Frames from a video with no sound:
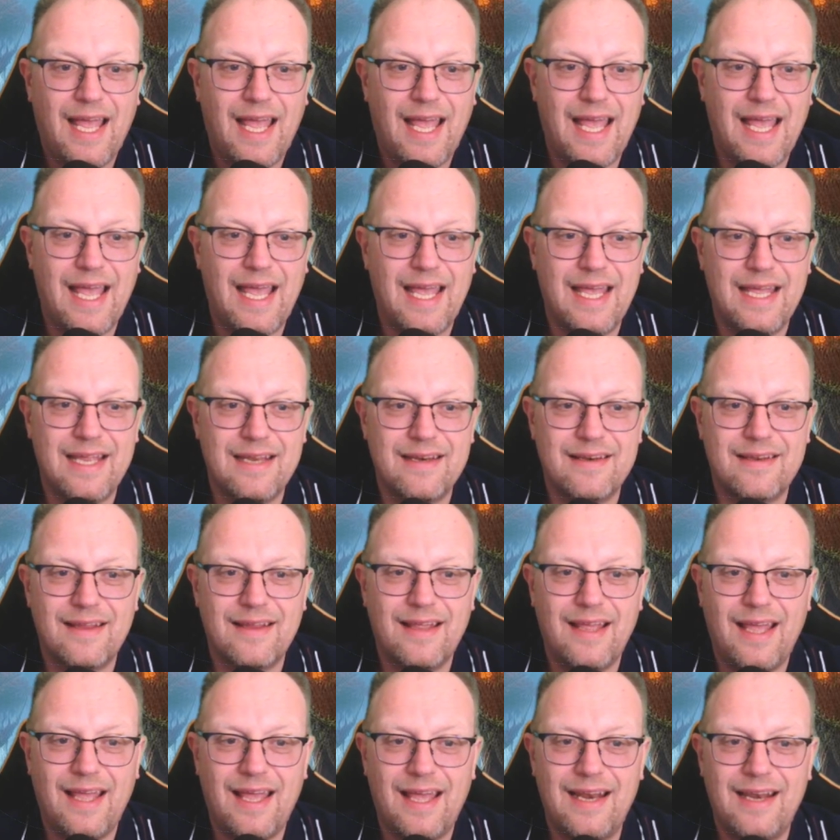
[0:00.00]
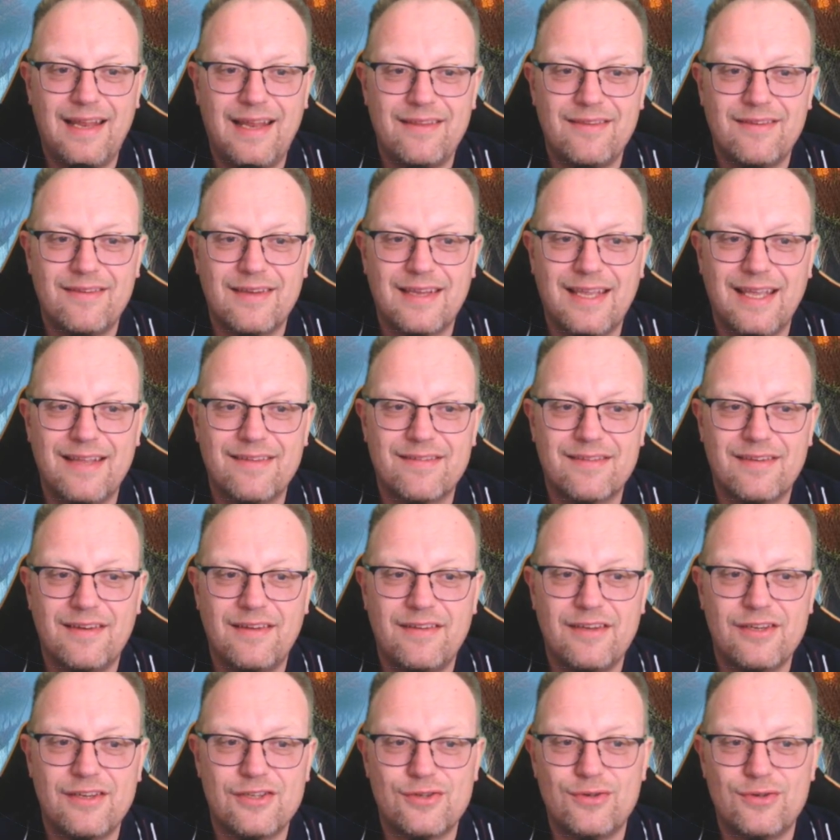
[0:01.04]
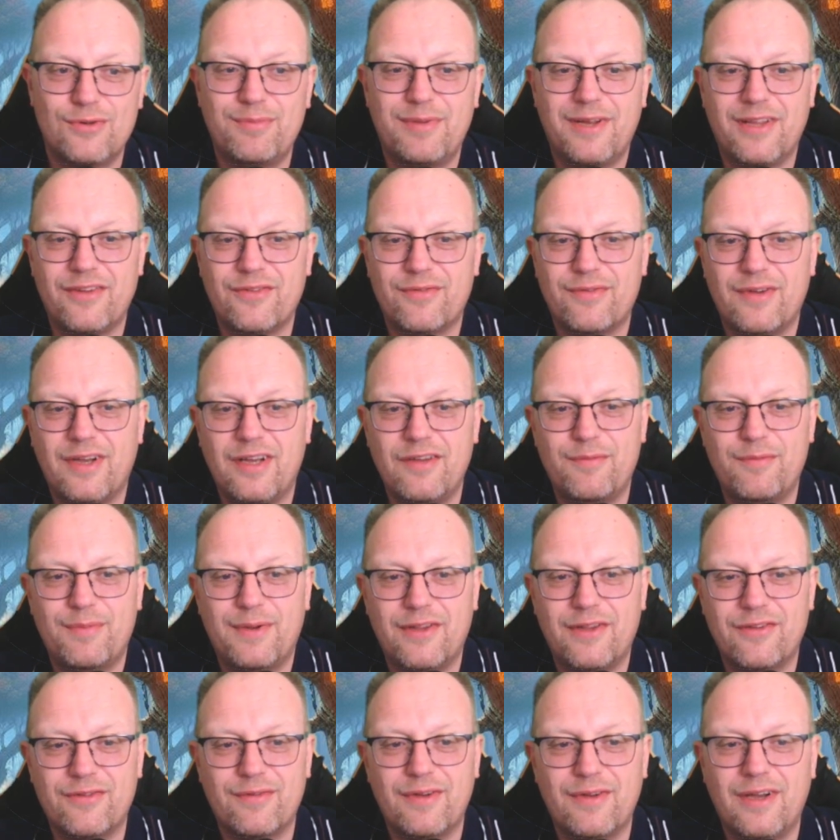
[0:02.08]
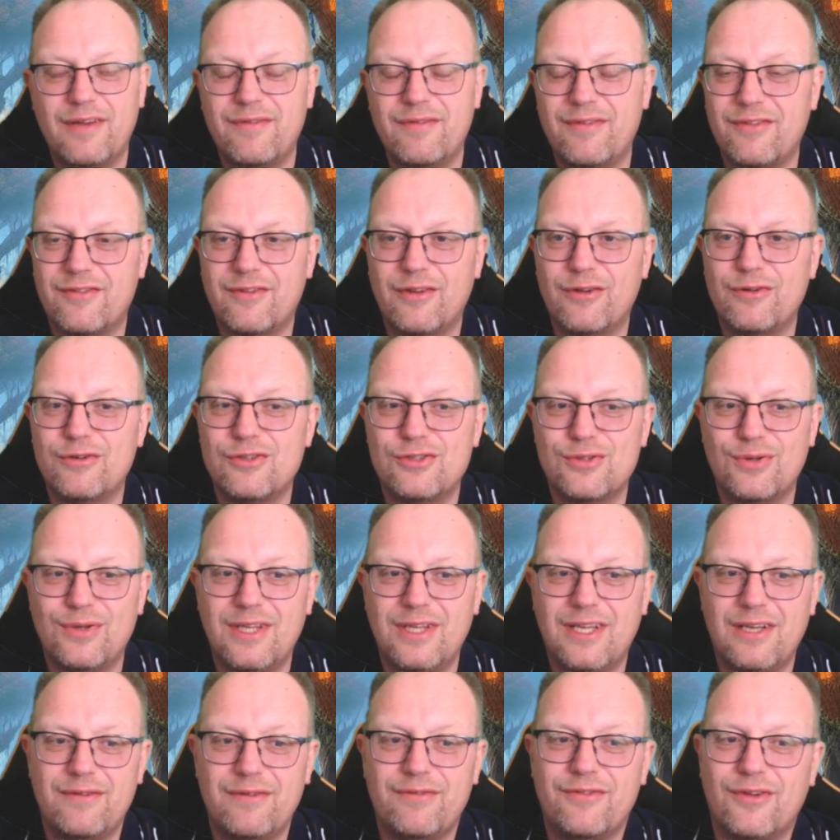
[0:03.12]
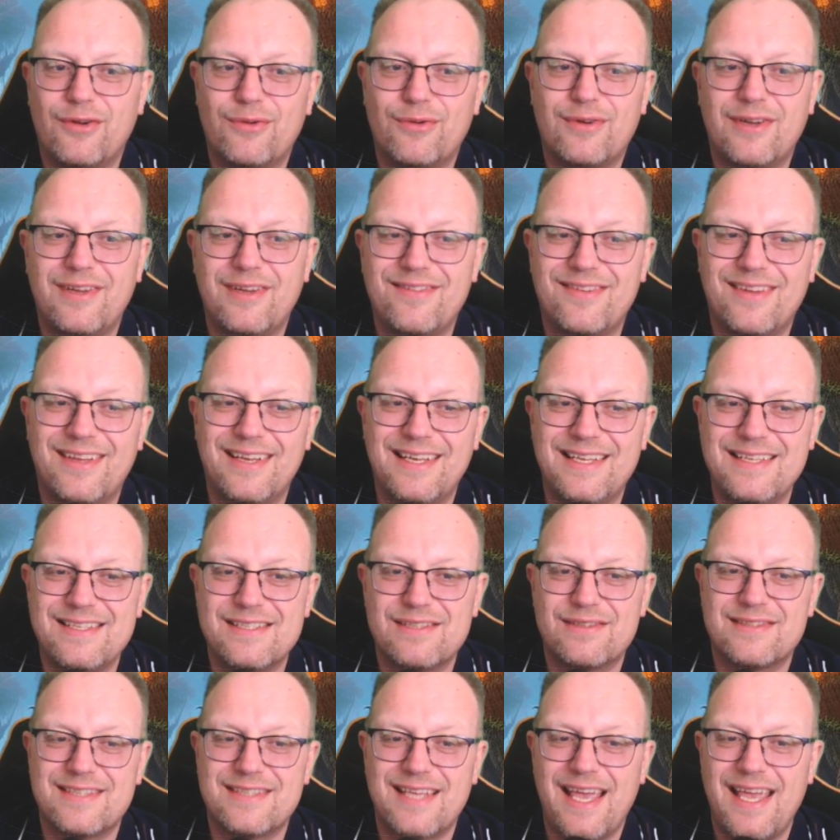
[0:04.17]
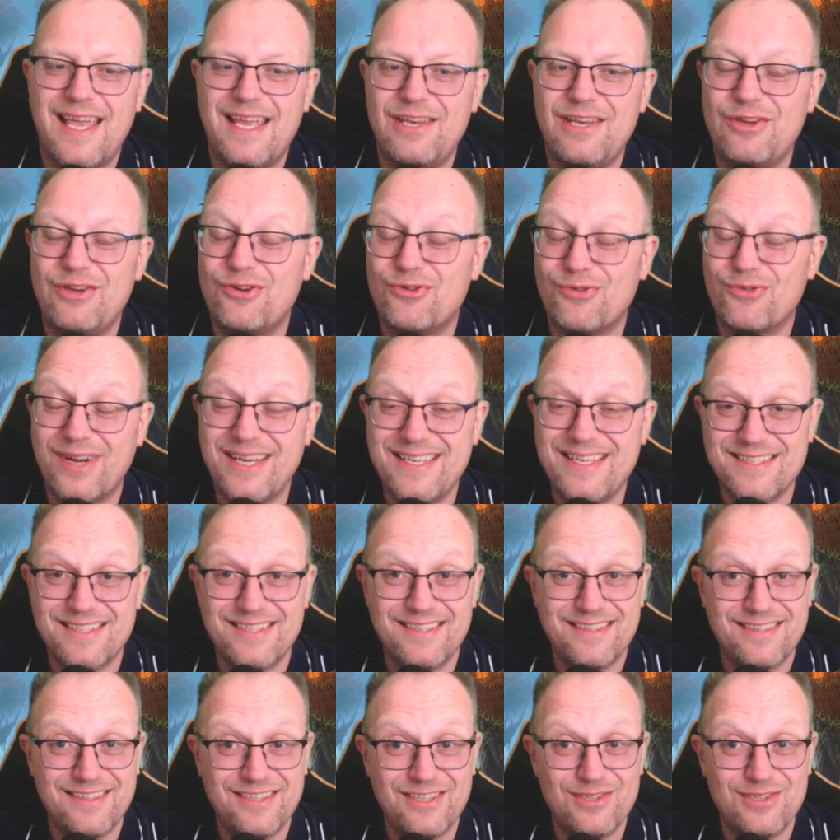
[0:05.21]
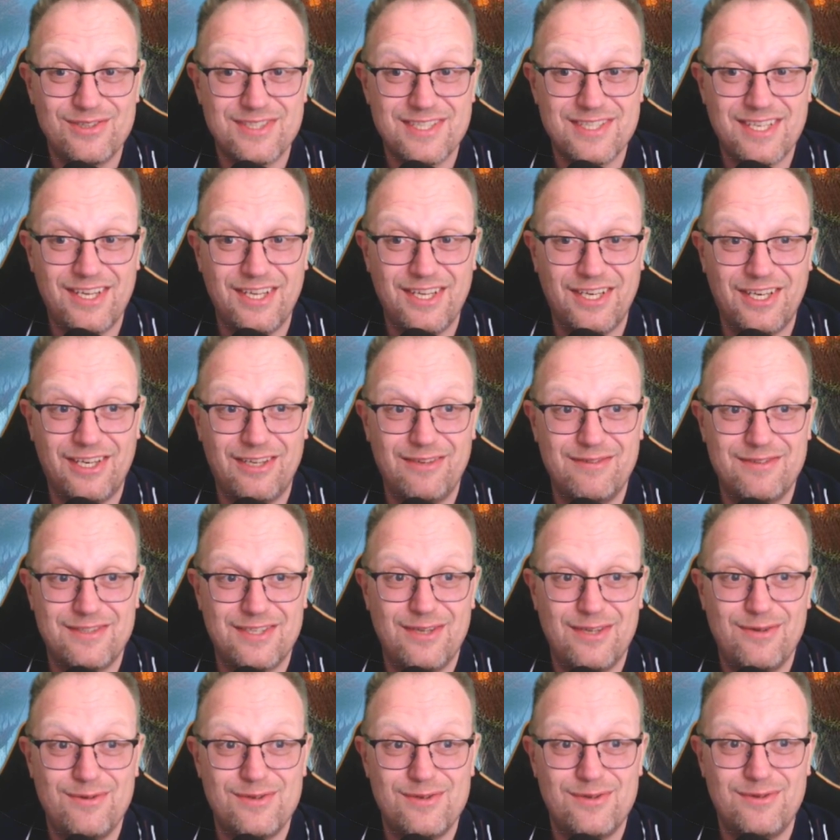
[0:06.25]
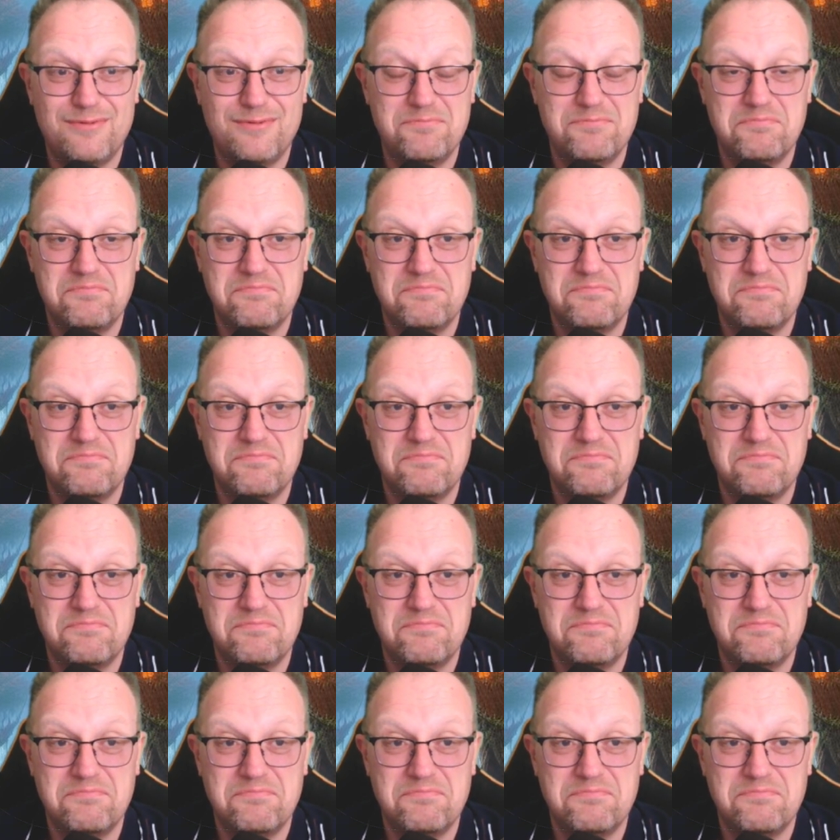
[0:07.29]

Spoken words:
And Elenda gets an additional +5/+5 as long as your life total is at least 10 greater than your starting life total.